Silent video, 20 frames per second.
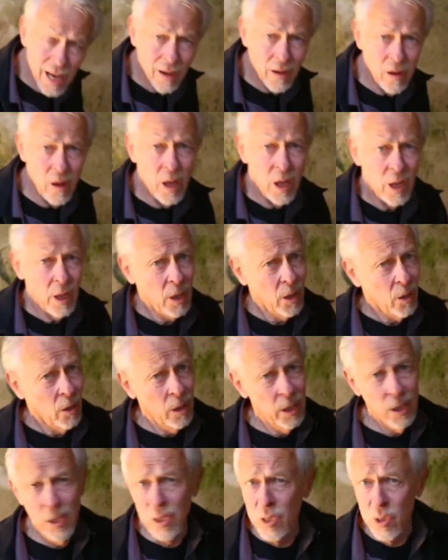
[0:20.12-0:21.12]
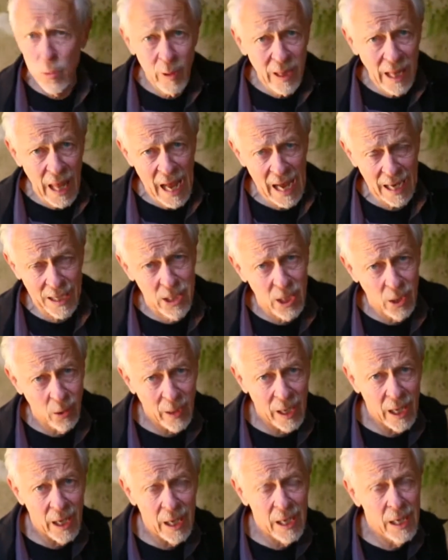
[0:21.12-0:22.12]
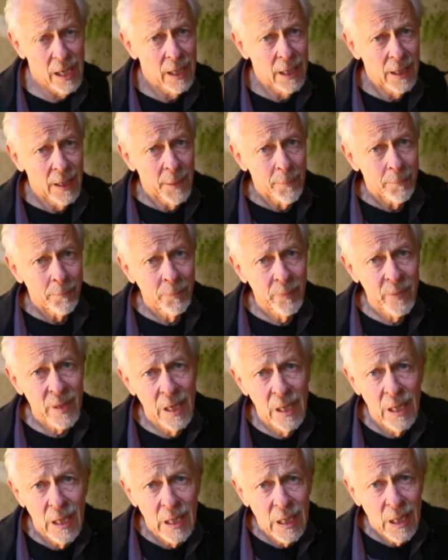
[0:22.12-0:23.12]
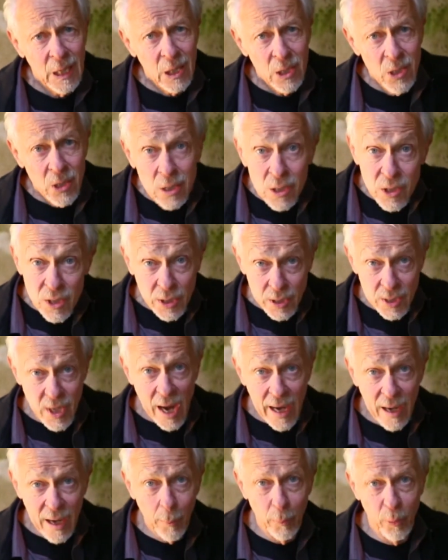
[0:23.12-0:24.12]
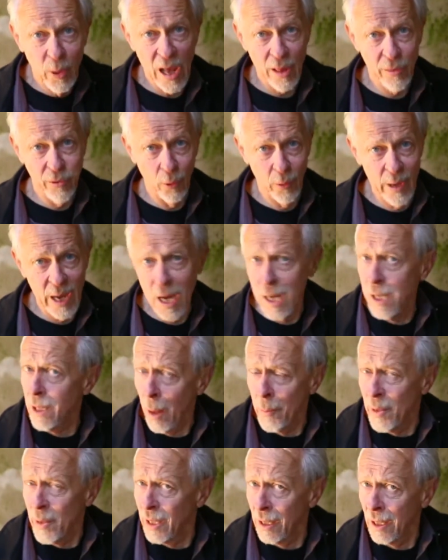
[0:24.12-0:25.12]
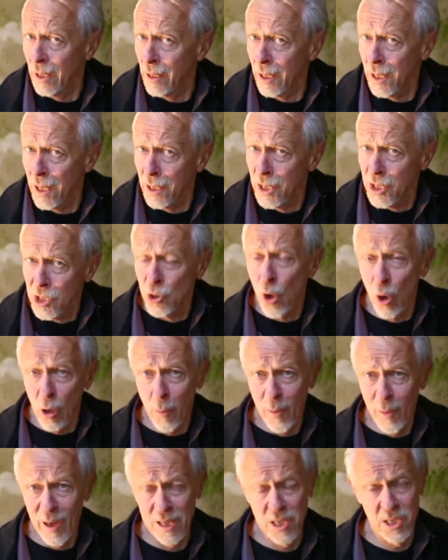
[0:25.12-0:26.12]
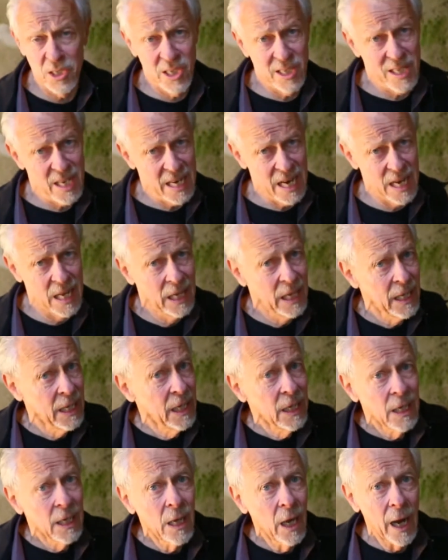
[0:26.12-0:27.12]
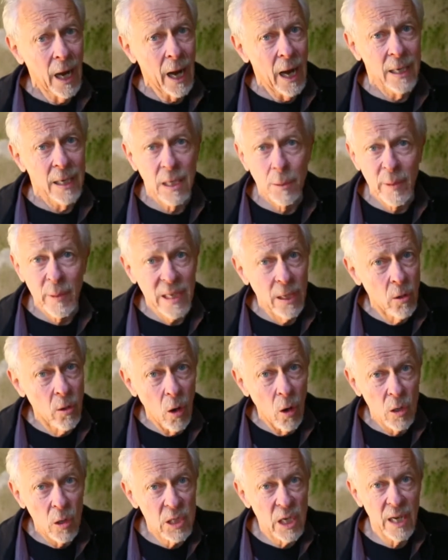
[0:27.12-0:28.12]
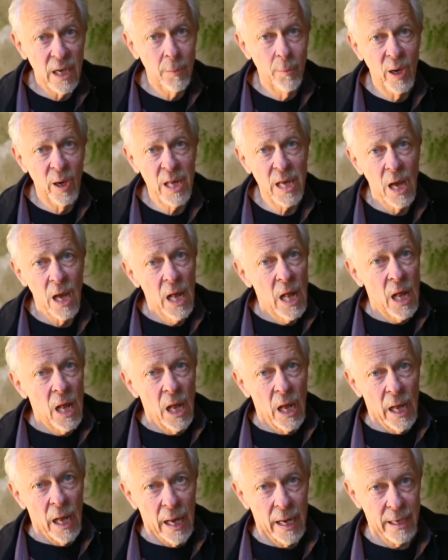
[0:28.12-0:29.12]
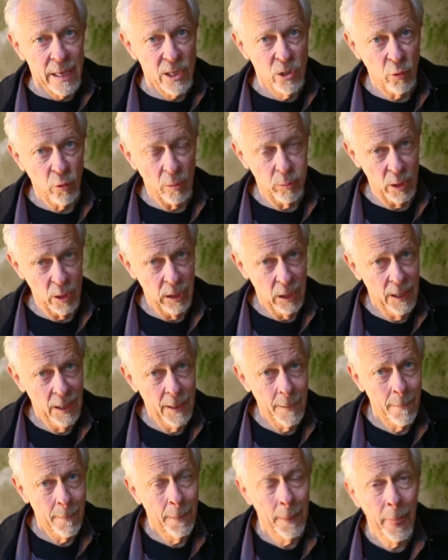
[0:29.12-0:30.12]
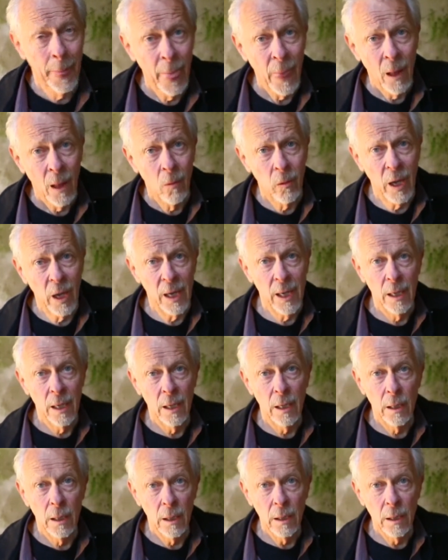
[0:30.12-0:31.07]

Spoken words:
now. Just relax, okay? Just take a breath, okay? I mean, let's talk about this thing. I didn't mean to cause anybody any trouble, okay?